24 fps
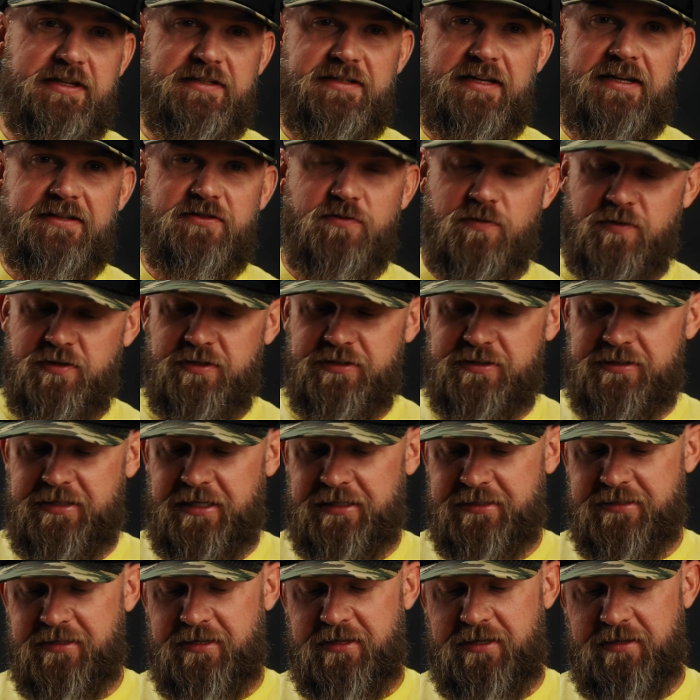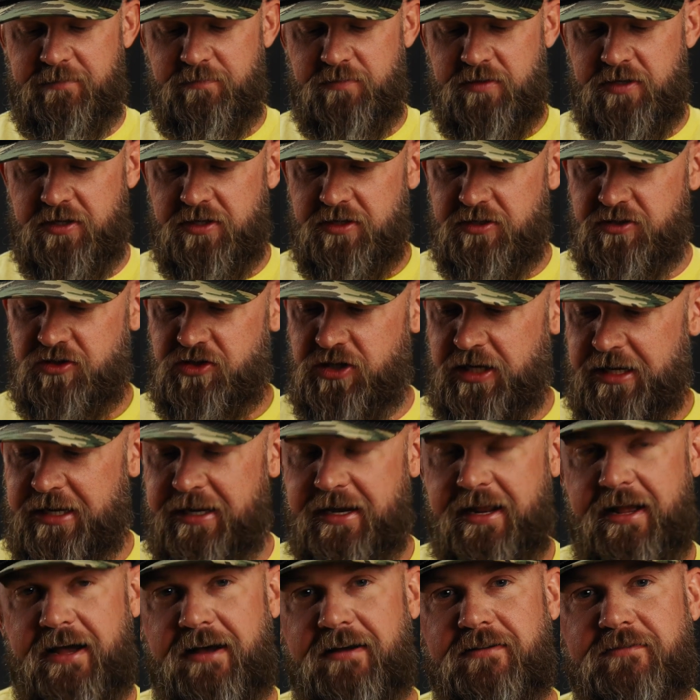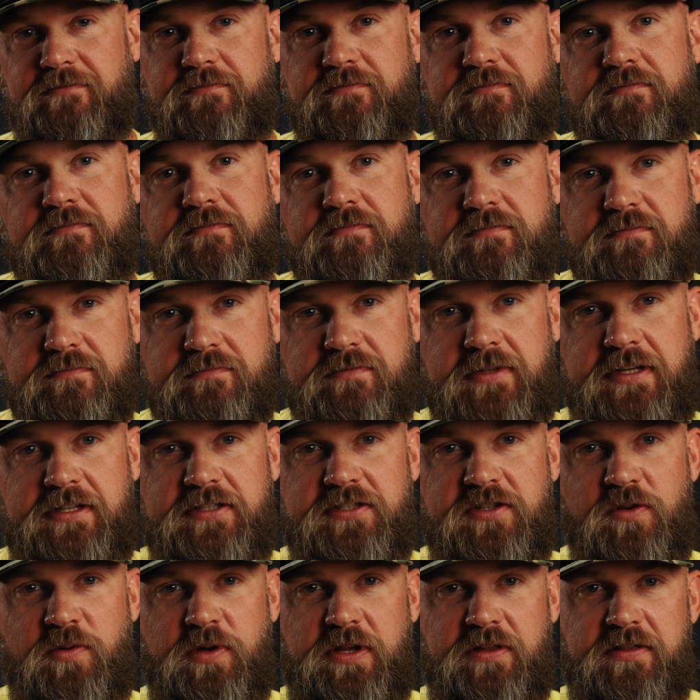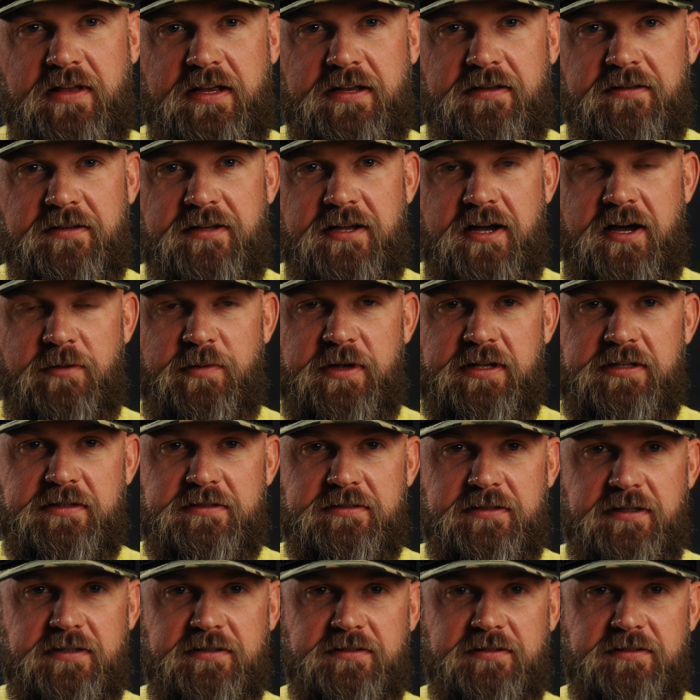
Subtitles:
BigTexOrdnance.com. Check it out. Let us know what you think in the comments.